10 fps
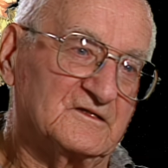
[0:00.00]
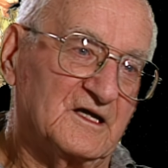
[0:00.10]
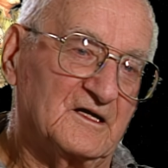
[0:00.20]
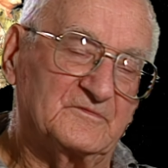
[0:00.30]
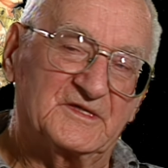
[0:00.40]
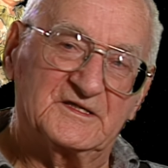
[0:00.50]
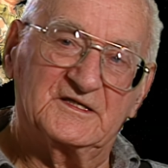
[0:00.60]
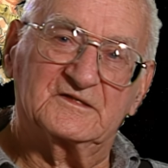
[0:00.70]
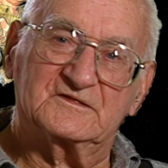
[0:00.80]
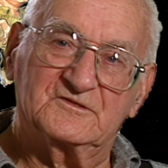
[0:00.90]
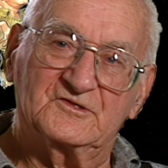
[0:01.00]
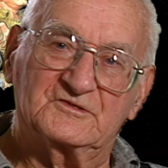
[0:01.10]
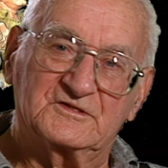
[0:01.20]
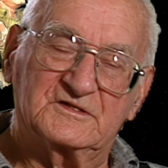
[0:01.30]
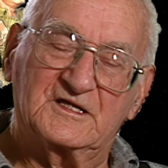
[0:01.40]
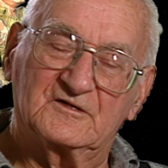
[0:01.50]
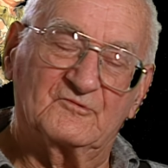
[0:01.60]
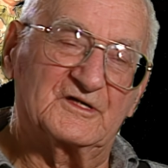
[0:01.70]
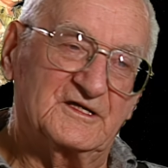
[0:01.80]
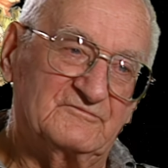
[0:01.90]
I mean, he could tell
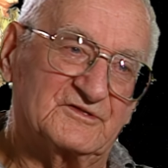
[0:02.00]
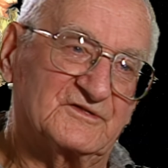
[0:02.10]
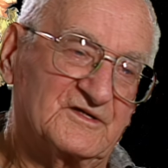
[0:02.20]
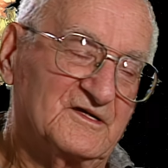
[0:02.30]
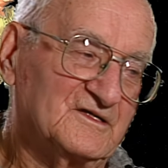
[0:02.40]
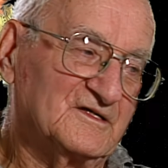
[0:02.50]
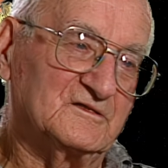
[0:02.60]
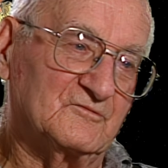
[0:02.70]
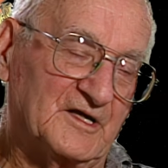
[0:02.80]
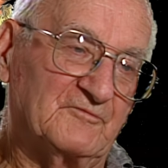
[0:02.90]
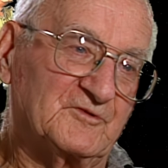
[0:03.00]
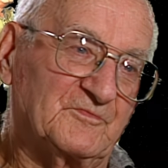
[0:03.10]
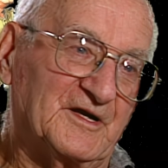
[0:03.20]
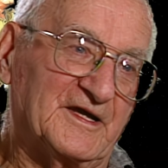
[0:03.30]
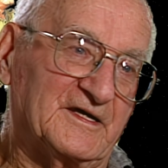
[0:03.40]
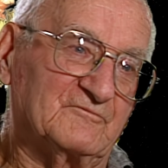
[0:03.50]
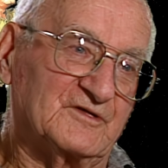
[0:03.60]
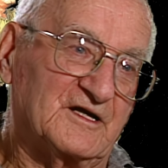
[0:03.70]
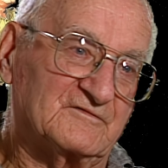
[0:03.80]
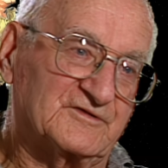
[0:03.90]
what he was playing
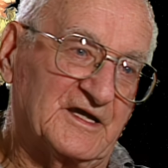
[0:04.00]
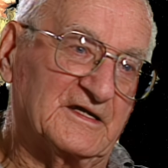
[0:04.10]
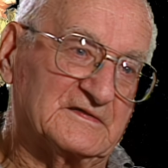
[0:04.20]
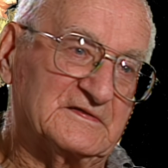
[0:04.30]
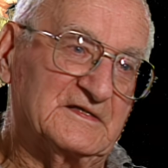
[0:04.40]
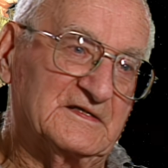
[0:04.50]
without singing.